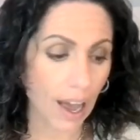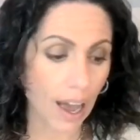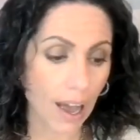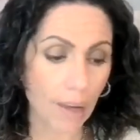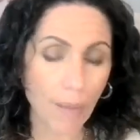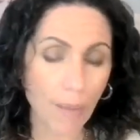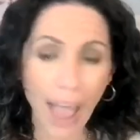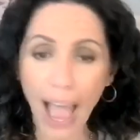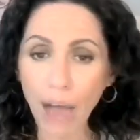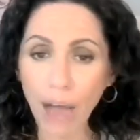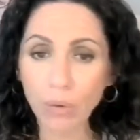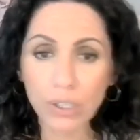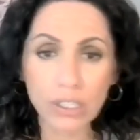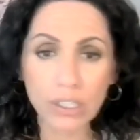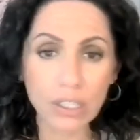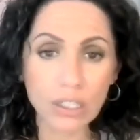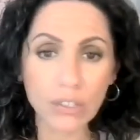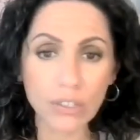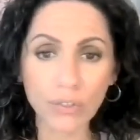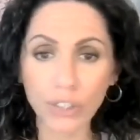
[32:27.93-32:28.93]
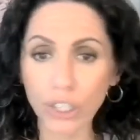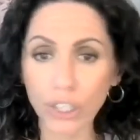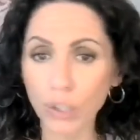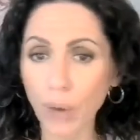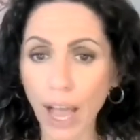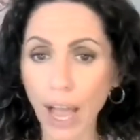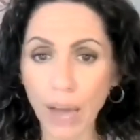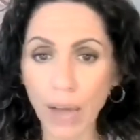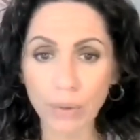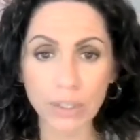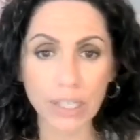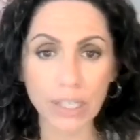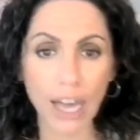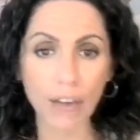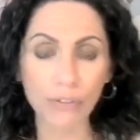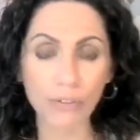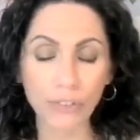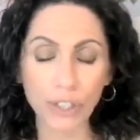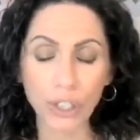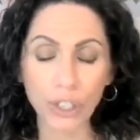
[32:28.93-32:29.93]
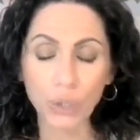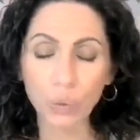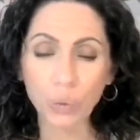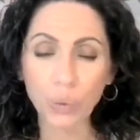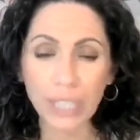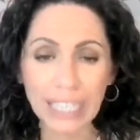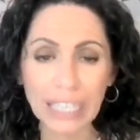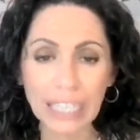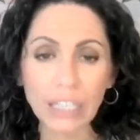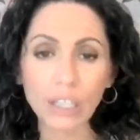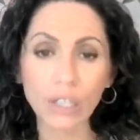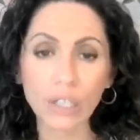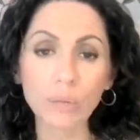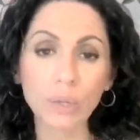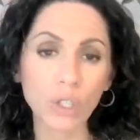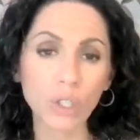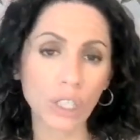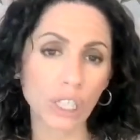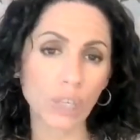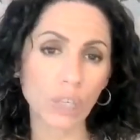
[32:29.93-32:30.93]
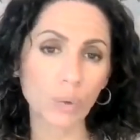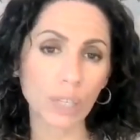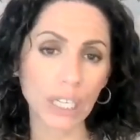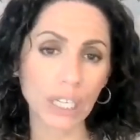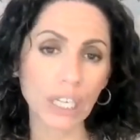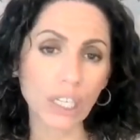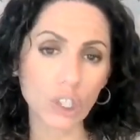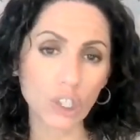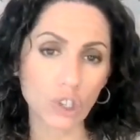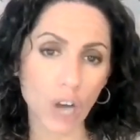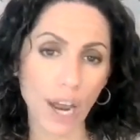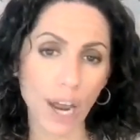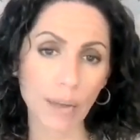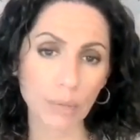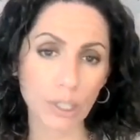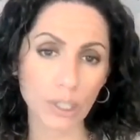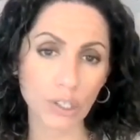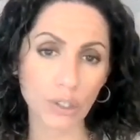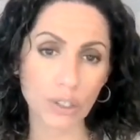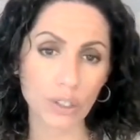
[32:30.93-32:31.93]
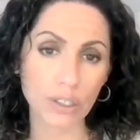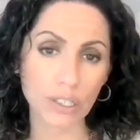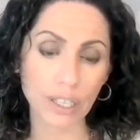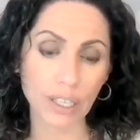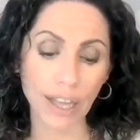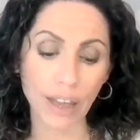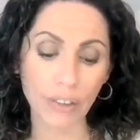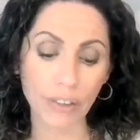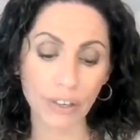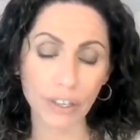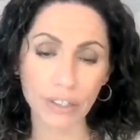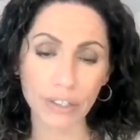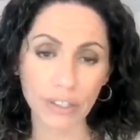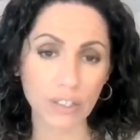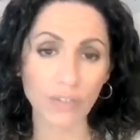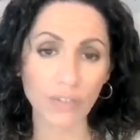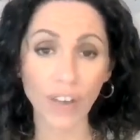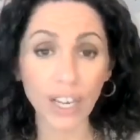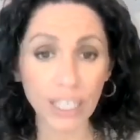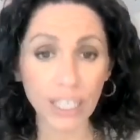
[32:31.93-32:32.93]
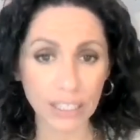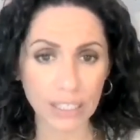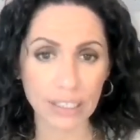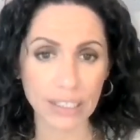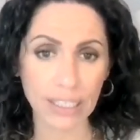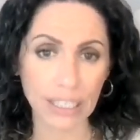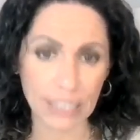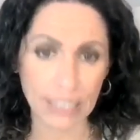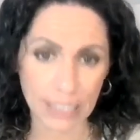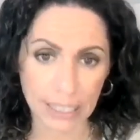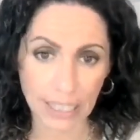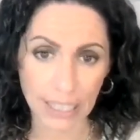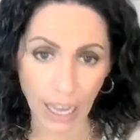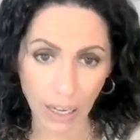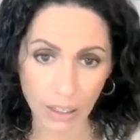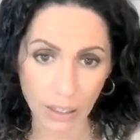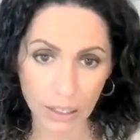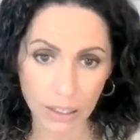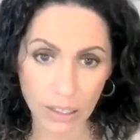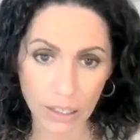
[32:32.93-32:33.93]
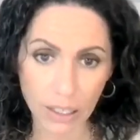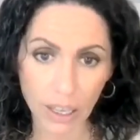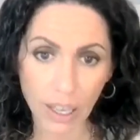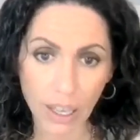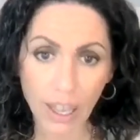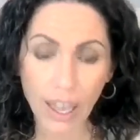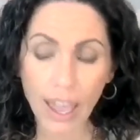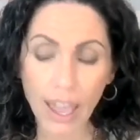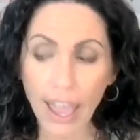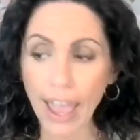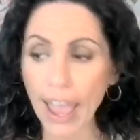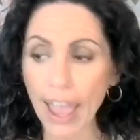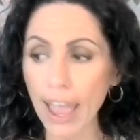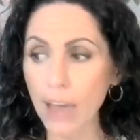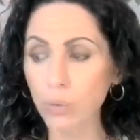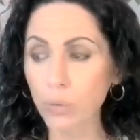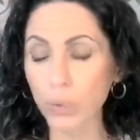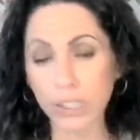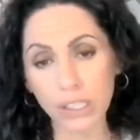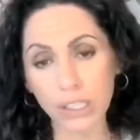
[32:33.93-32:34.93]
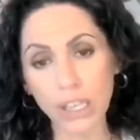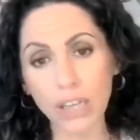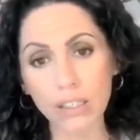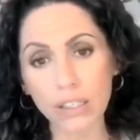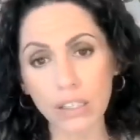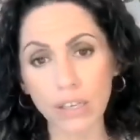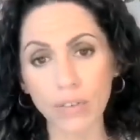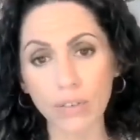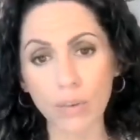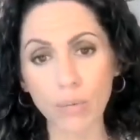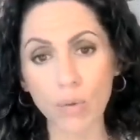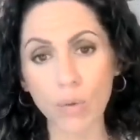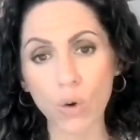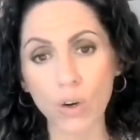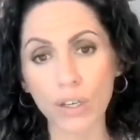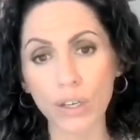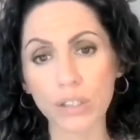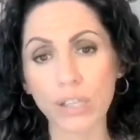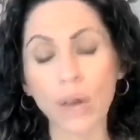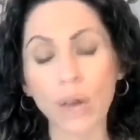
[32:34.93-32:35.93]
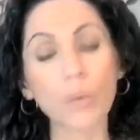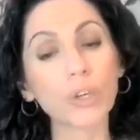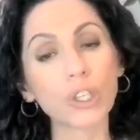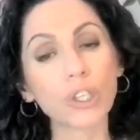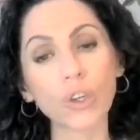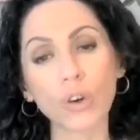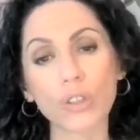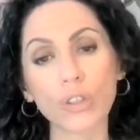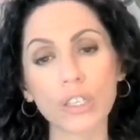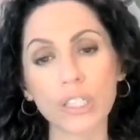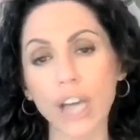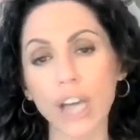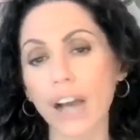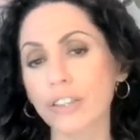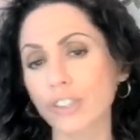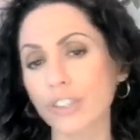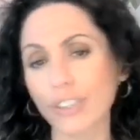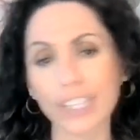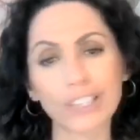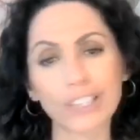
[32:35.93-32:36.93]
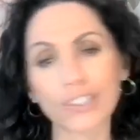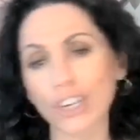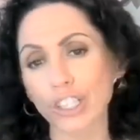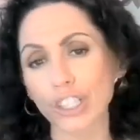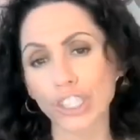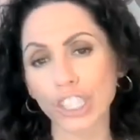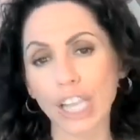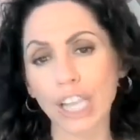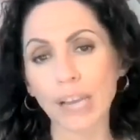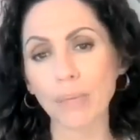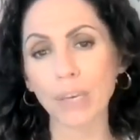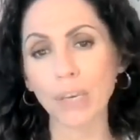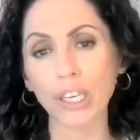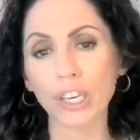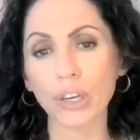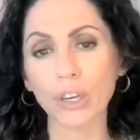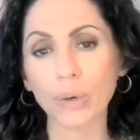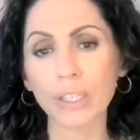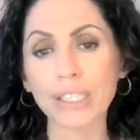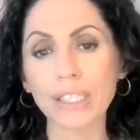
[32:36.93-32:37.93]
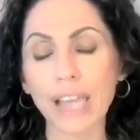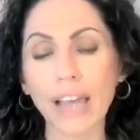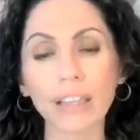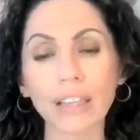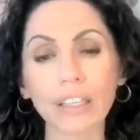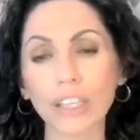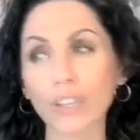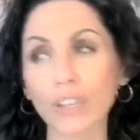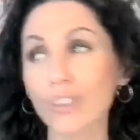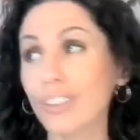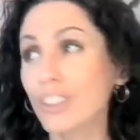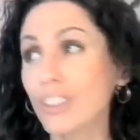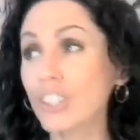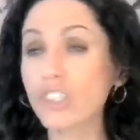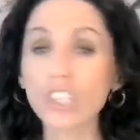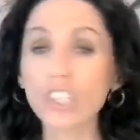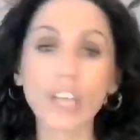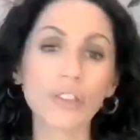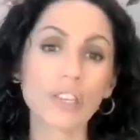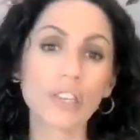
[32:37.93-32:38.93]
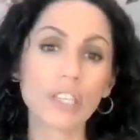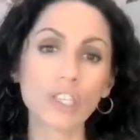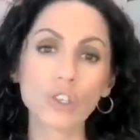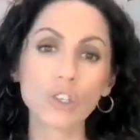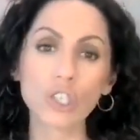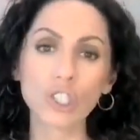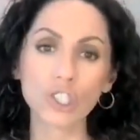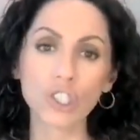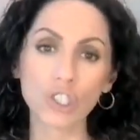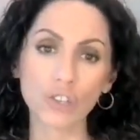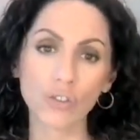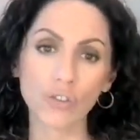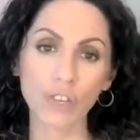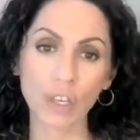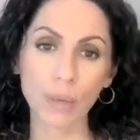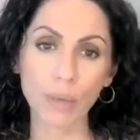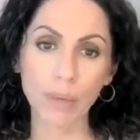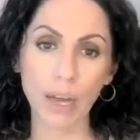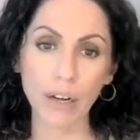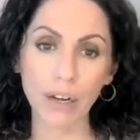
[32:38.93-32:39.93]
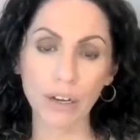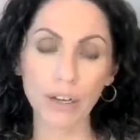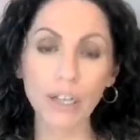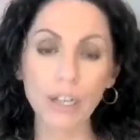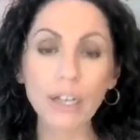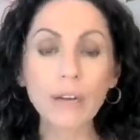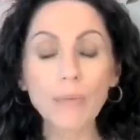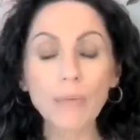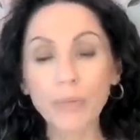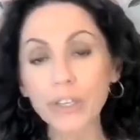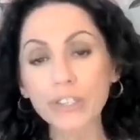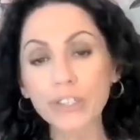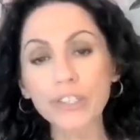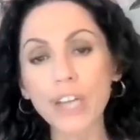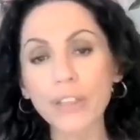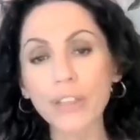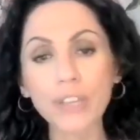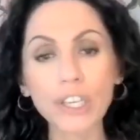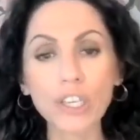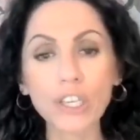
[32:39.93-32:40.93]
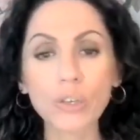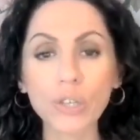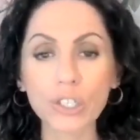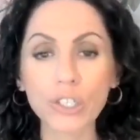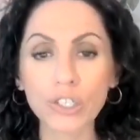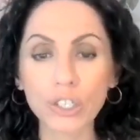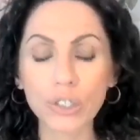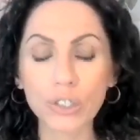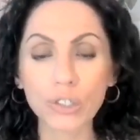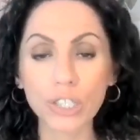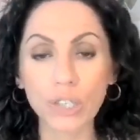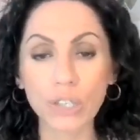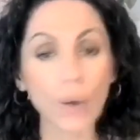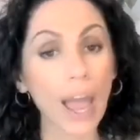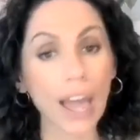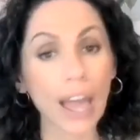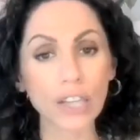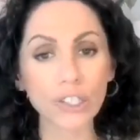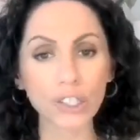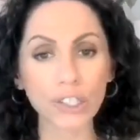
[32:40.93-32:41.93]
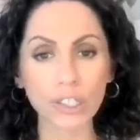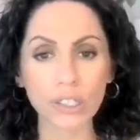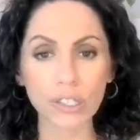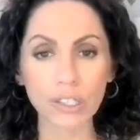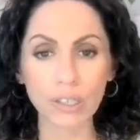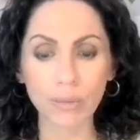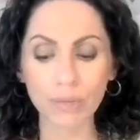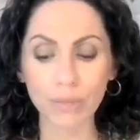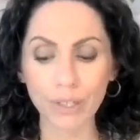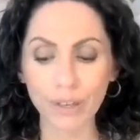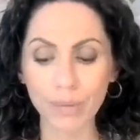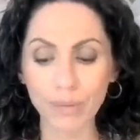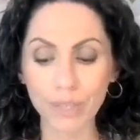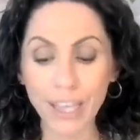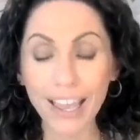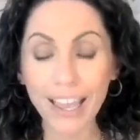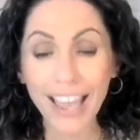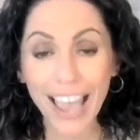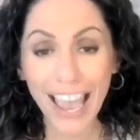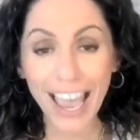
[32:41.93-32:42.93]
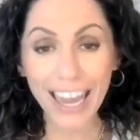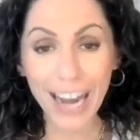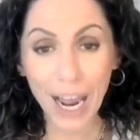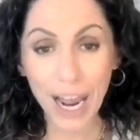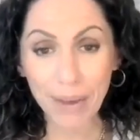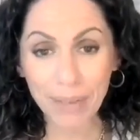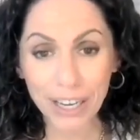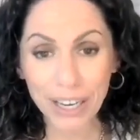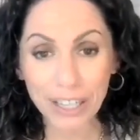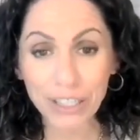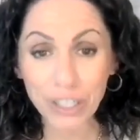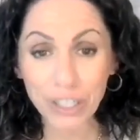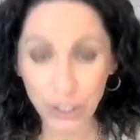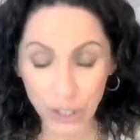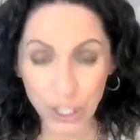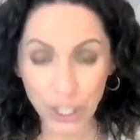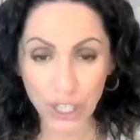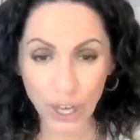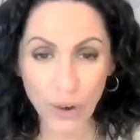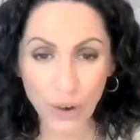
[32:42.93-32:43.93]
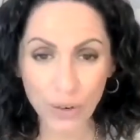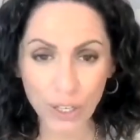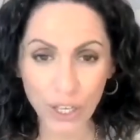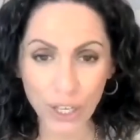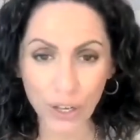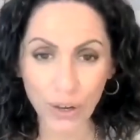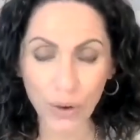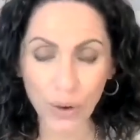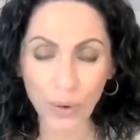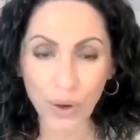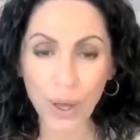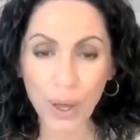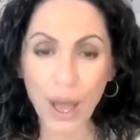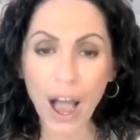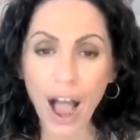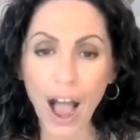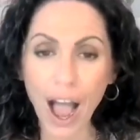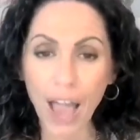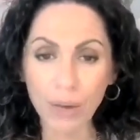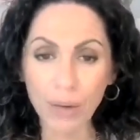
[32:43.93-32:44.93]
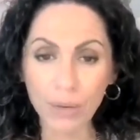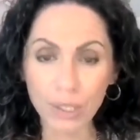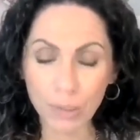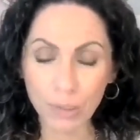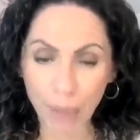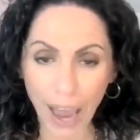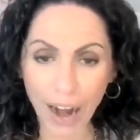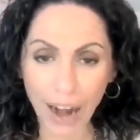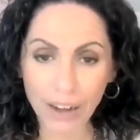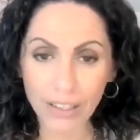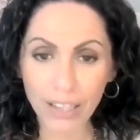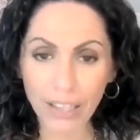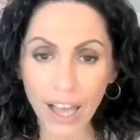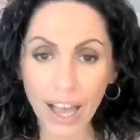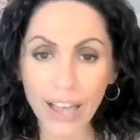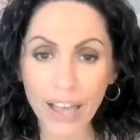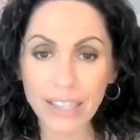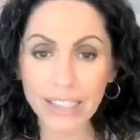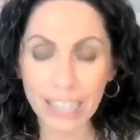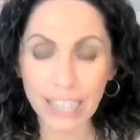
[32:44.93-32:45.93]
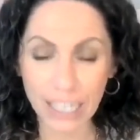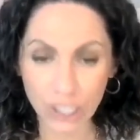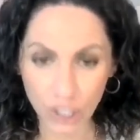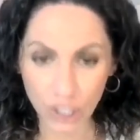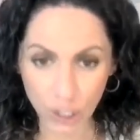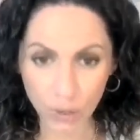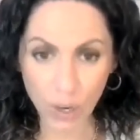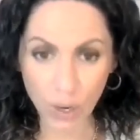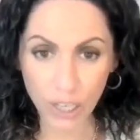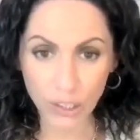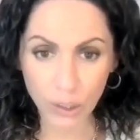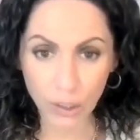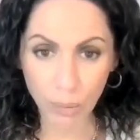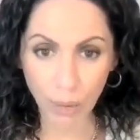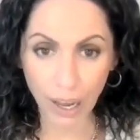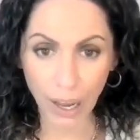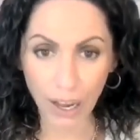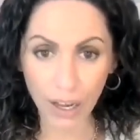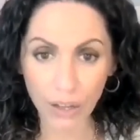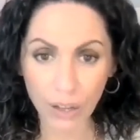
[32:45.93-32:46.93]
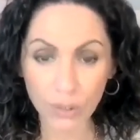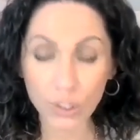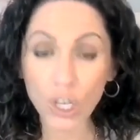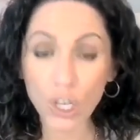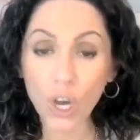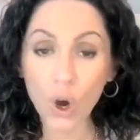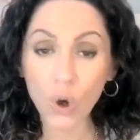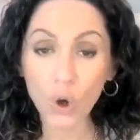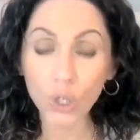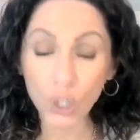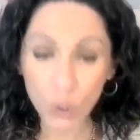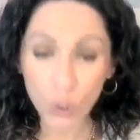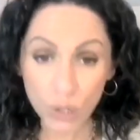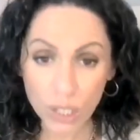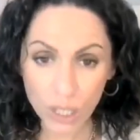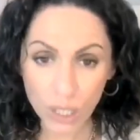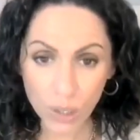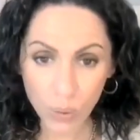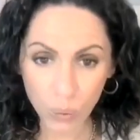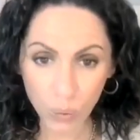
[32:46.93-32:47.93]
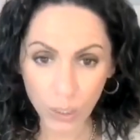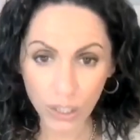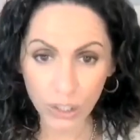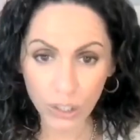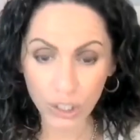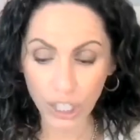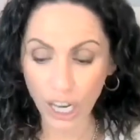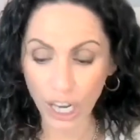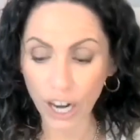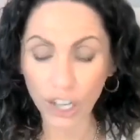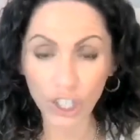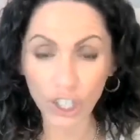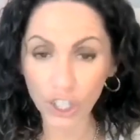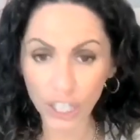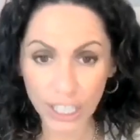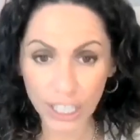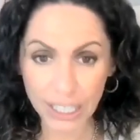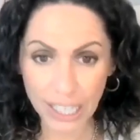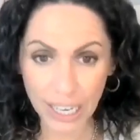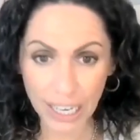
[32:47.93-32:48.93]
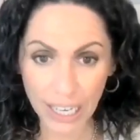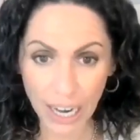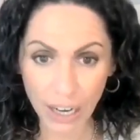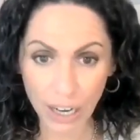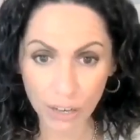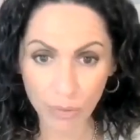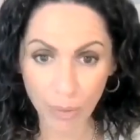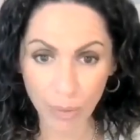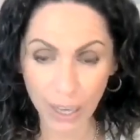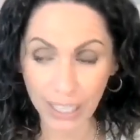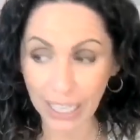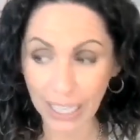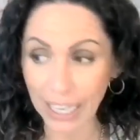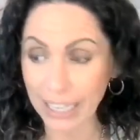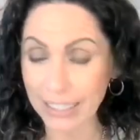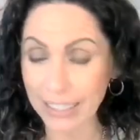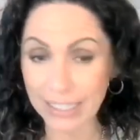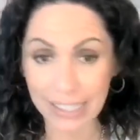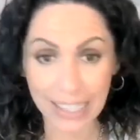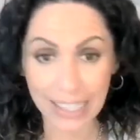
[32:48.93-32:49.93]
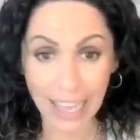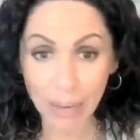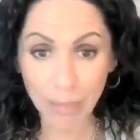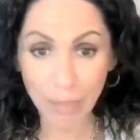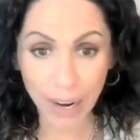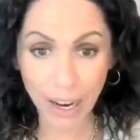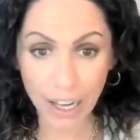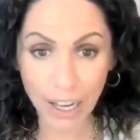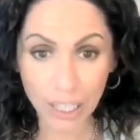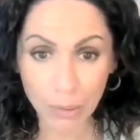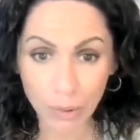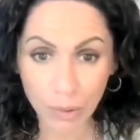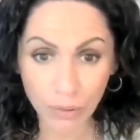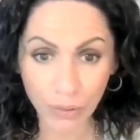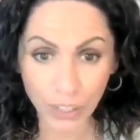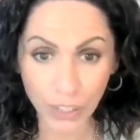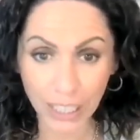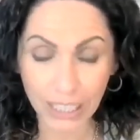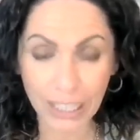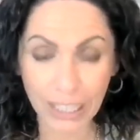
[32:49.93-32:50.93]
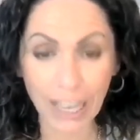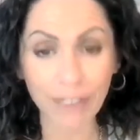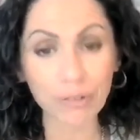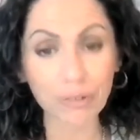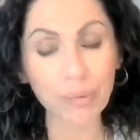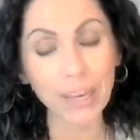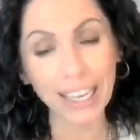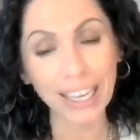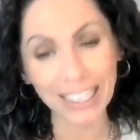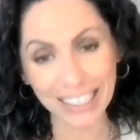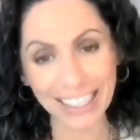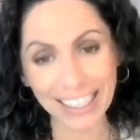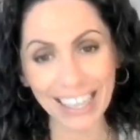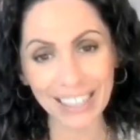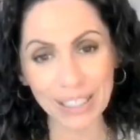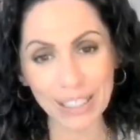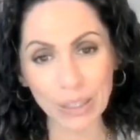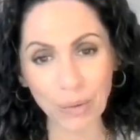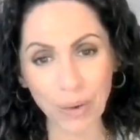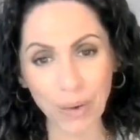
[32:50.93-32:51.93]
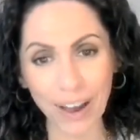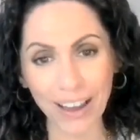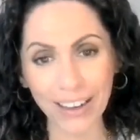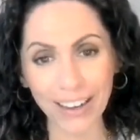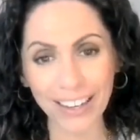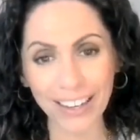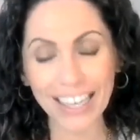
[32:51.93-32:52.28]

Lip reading: How is this for you? How is that for you? We need a community. We need a tribe to do this together because this fucking disease sucks. And what sucks even more is that when you go to the doctor, they start shaming you and telling you that there's nothing you can do to feel better. There's nothing you can do to end your symptoms. And I'm here to show you, I was paralyzed and 200 pounds, using a wheelchair, couldn't take care of my kids. Then my husband freaking left me. And guess what?